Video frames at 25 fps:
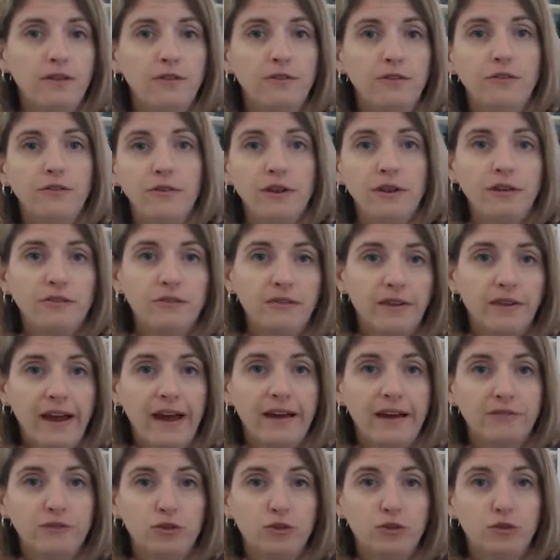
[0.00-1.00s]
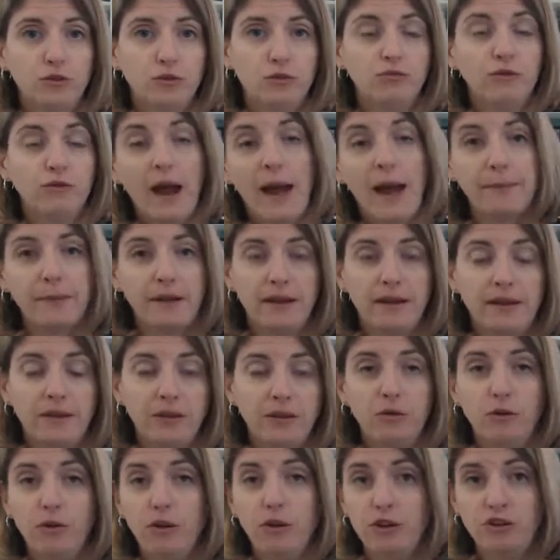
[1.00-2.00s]
You don't even have to wrap it.
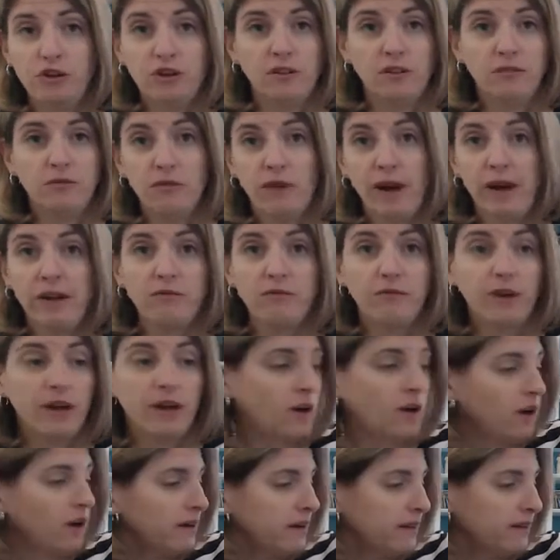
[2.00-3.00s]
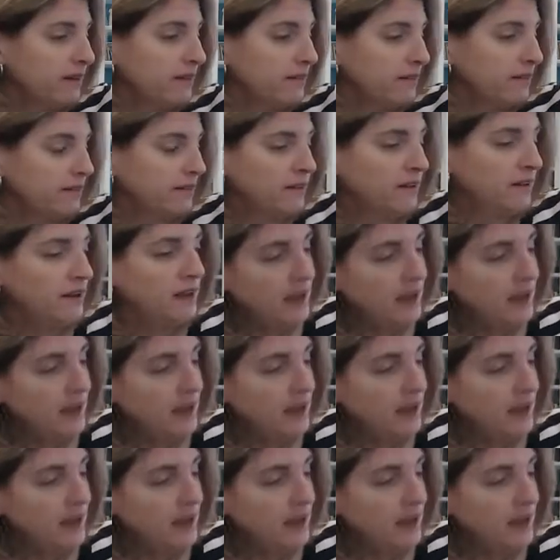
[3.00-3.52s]
You could just write right on it.